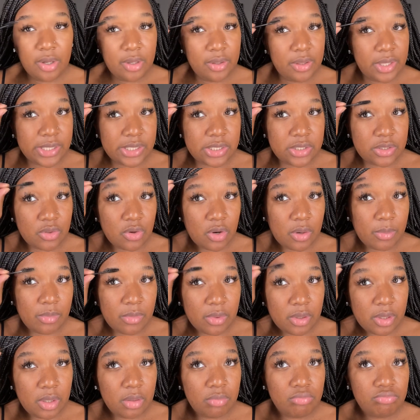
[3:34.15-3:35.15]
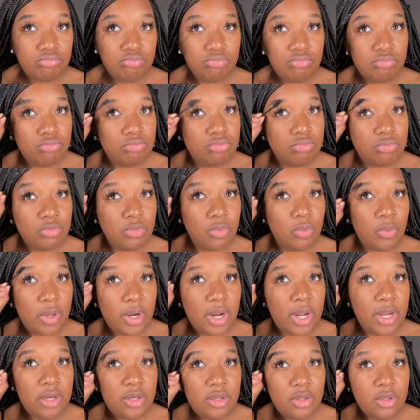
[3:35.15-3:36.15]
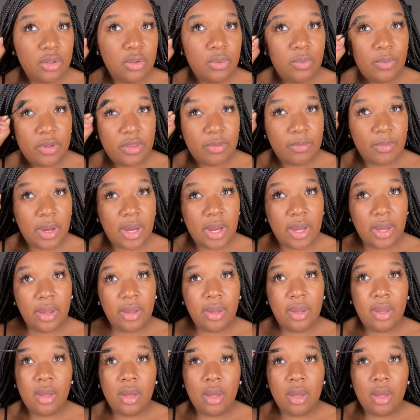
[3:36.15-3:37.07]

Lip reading: That's normally what I do with my